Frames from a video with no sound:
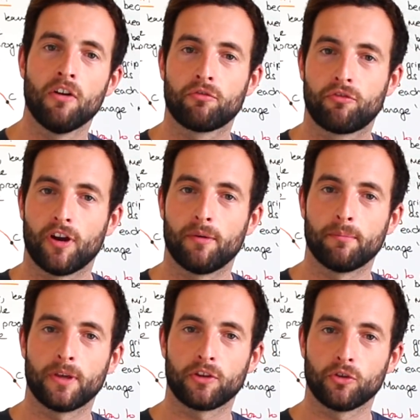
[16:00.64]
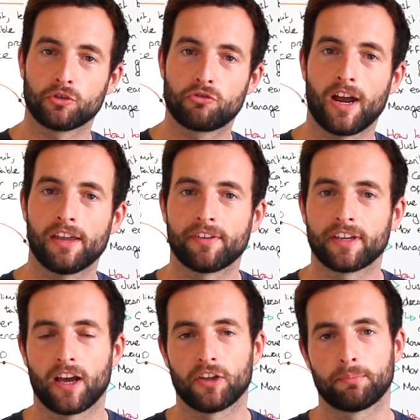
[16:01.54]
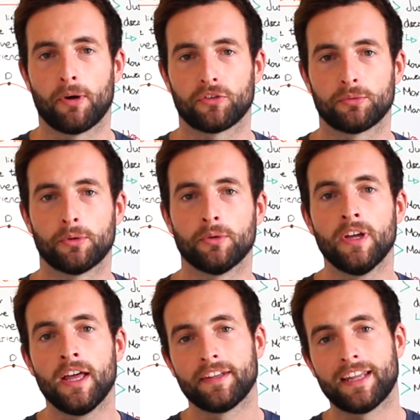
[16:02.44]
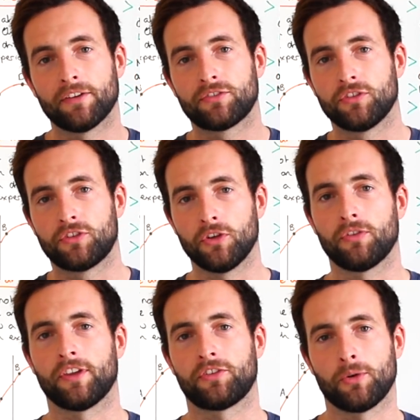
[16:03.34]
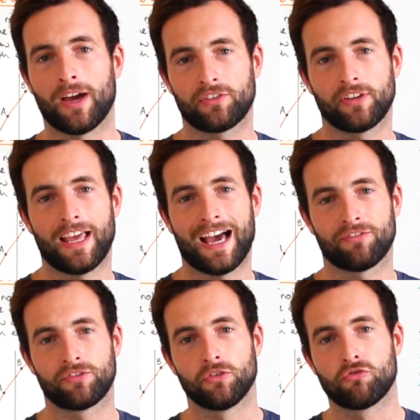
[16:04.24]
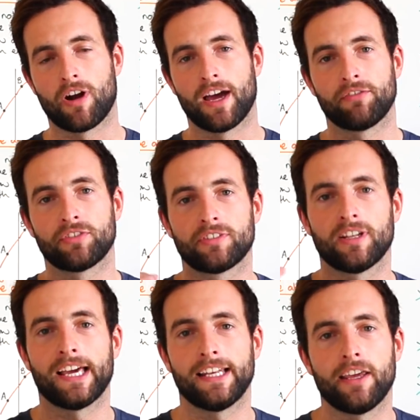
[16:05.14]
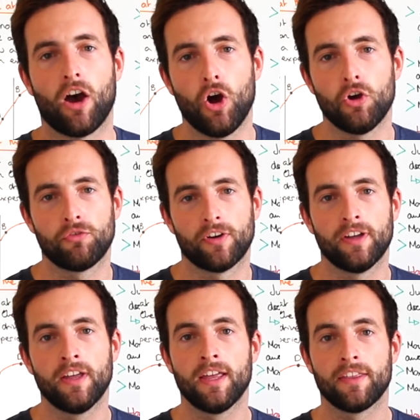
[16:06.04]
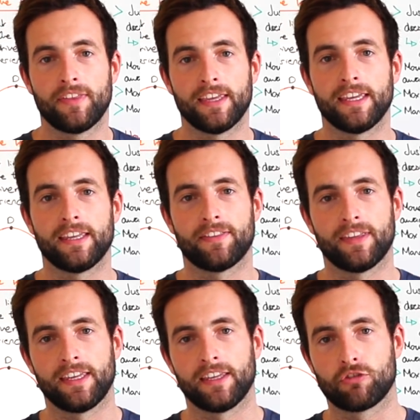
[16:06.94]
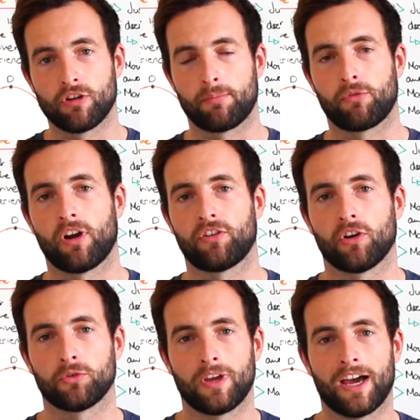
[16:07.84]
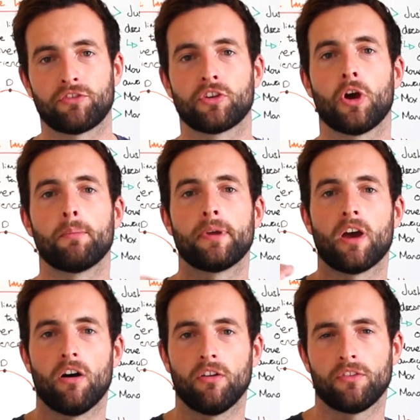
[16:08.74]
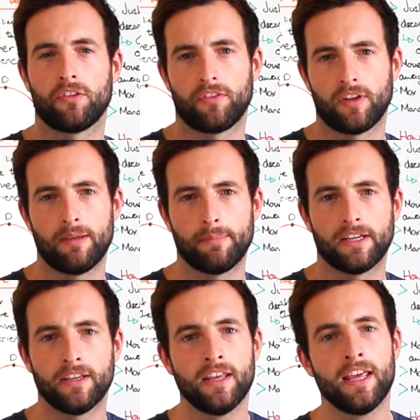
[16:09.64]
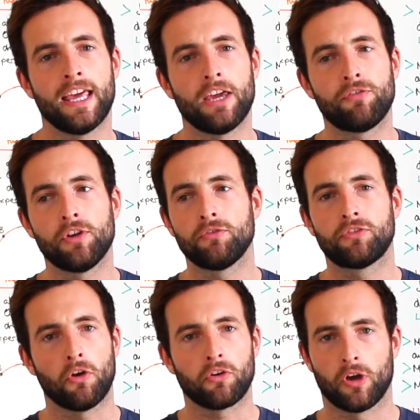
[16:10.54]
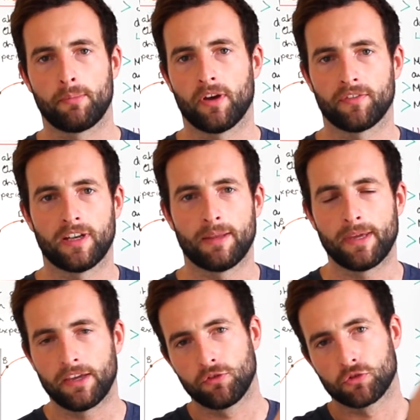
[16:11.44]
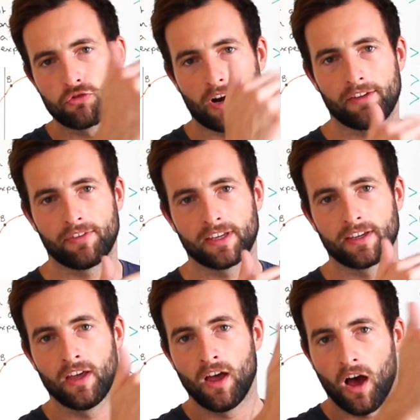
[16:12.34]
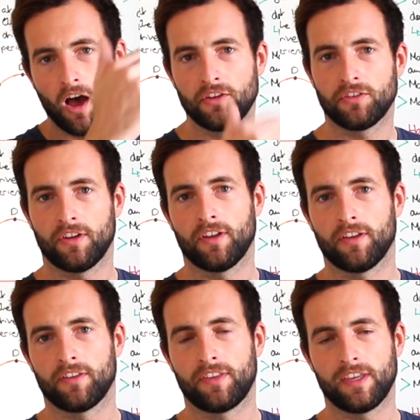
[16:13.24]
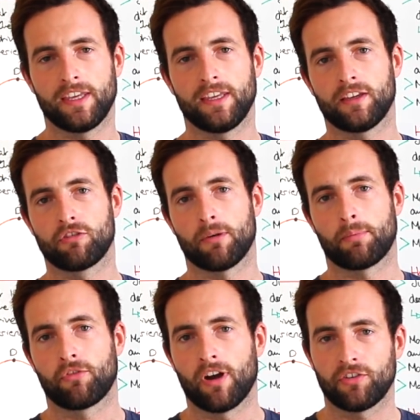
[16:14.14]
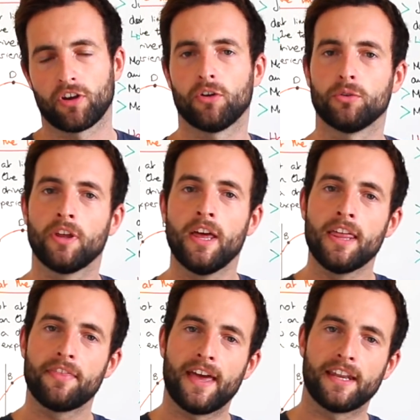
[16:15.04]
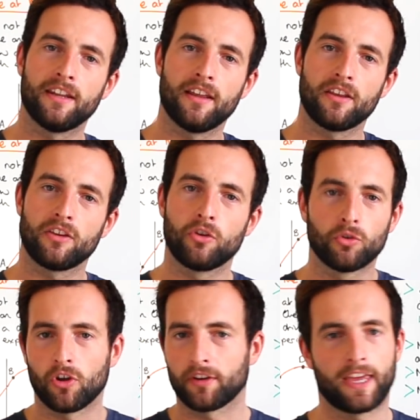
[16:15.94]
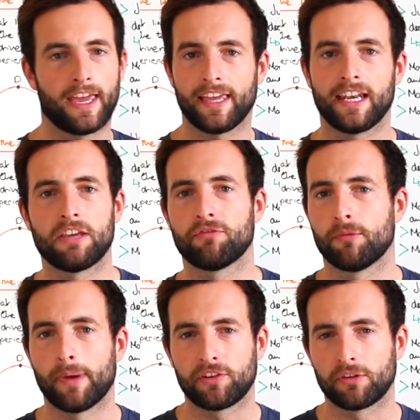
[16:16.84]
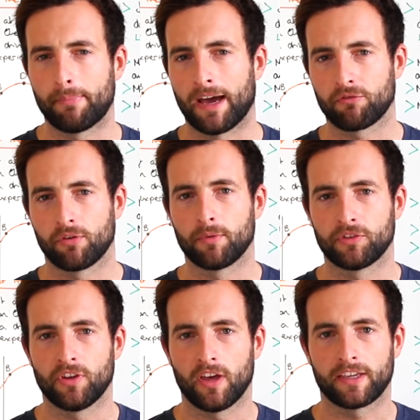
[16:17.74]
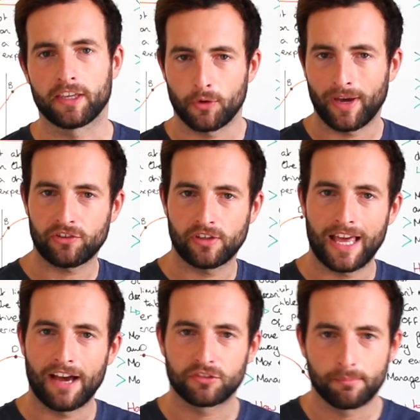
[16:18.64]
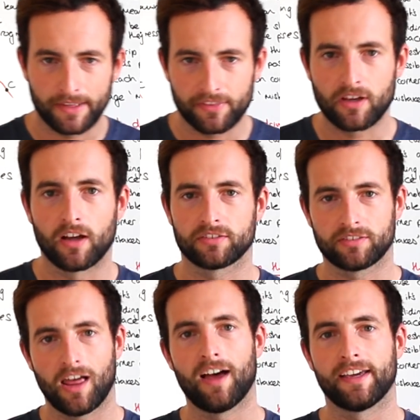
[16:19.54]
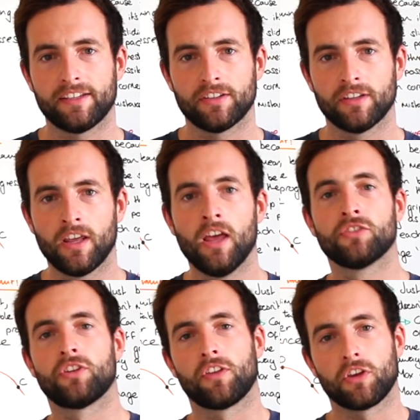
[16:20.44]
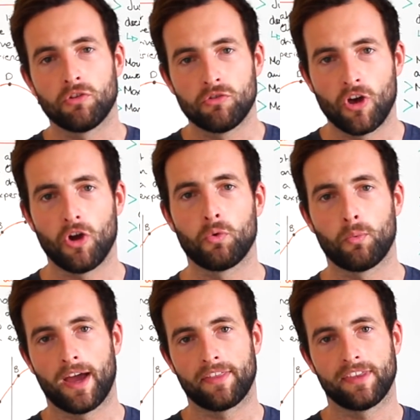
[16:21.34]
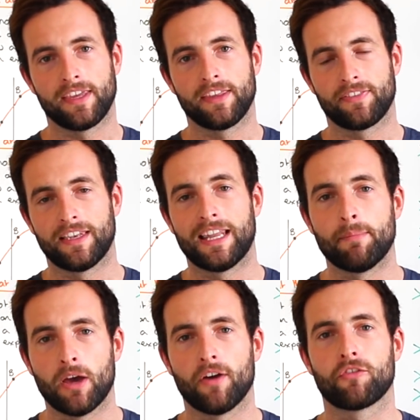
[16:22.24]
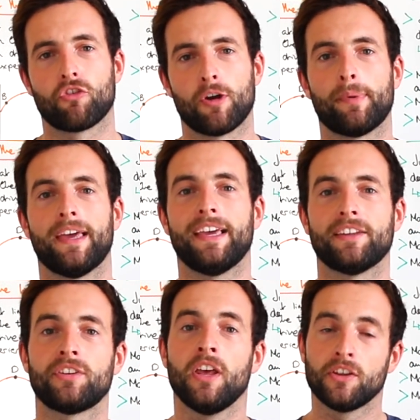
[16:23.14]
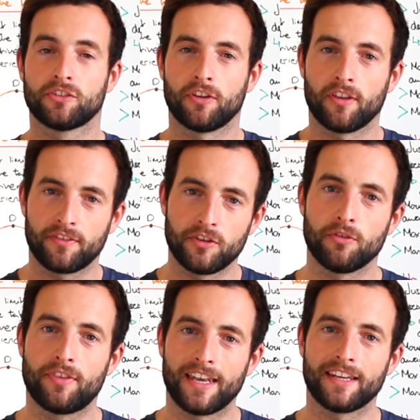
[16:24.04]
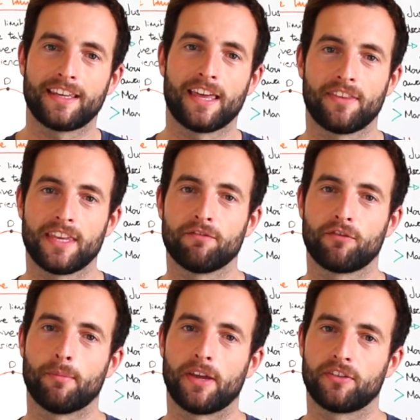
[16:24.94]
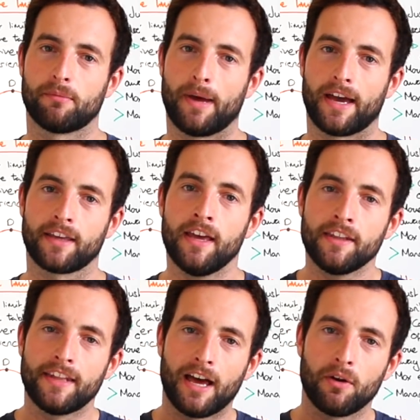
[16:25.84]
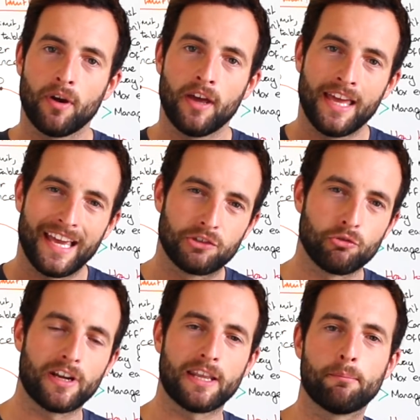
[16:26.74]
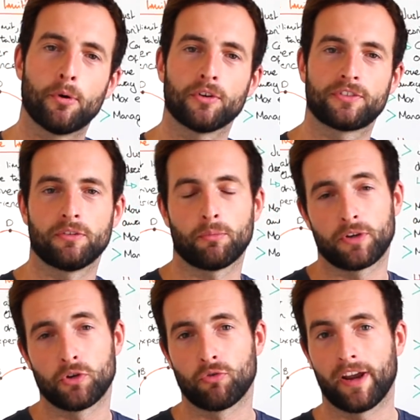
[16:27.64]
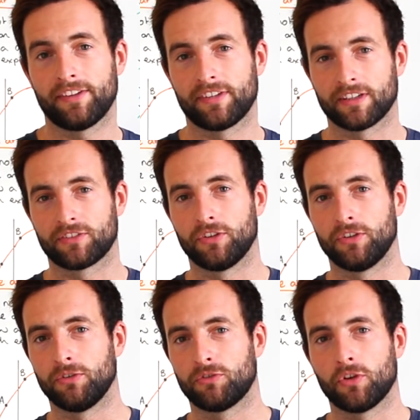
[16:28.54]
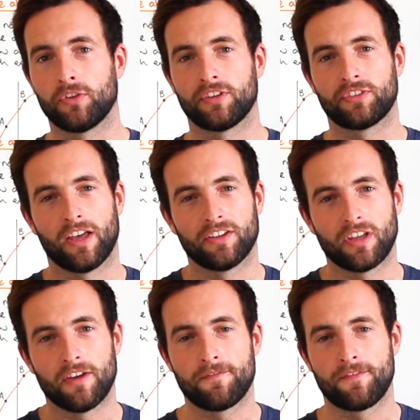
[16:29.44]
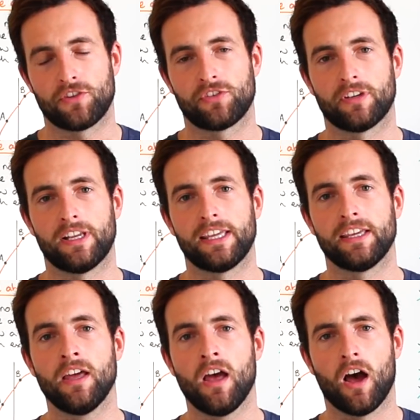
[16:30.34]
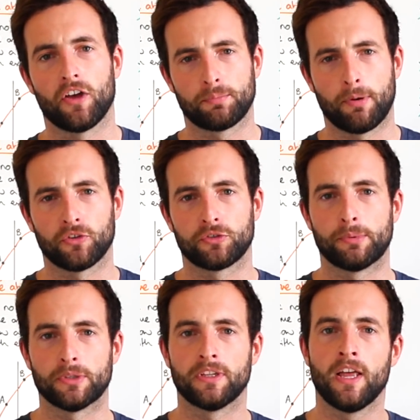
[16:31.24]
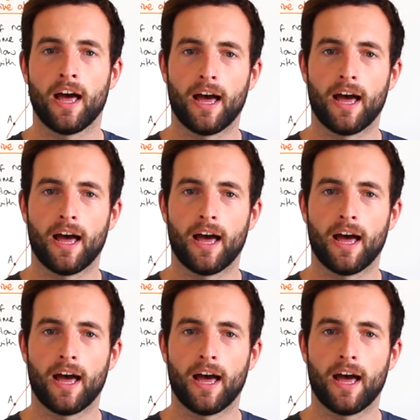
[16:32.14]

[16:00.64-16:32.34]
from your driving as possible. Now, to do this, you actually have to drive slightly over the grip threshold. You have to go beyond the limit. If you don't go beyond the limit, if you're driving under the grip threshold, then you're not getting any information back from the circuit. You actually have to make the car slide so that you know where the limit of grip is, so that you then get the information back. Now, it's really important when you're racing to do this as efficiently as possible.